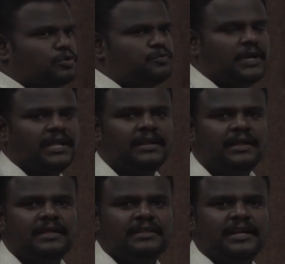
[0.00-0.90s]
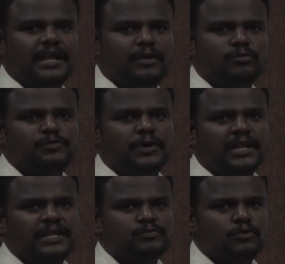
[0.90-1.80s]
boost button. That on boost
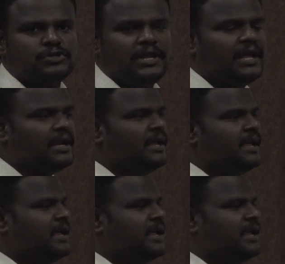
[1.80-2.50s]
button is mostly an